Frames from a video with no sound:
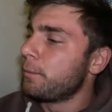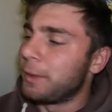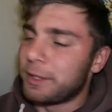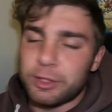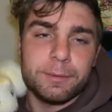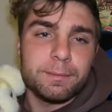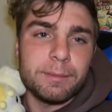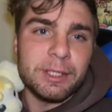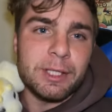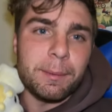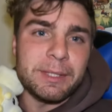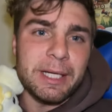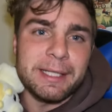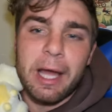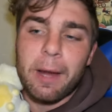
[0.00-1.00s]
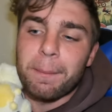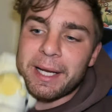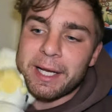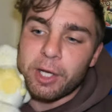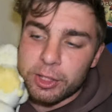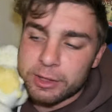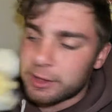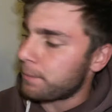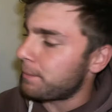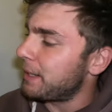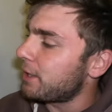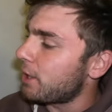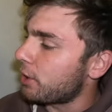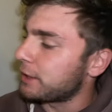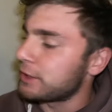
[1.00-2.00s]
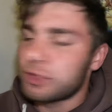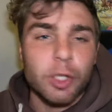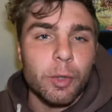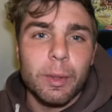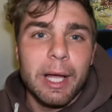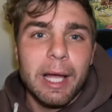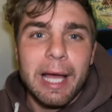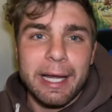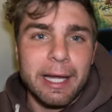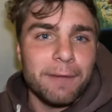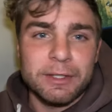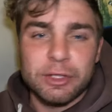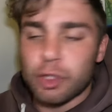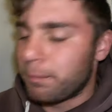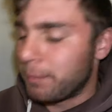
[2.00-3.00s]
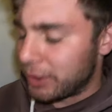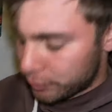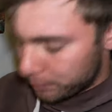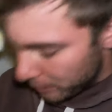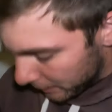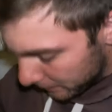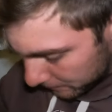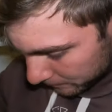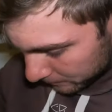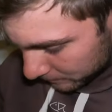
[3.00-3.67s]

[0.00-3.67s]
which is upside down, but it looks like my doggie, so I love it so much. But uh,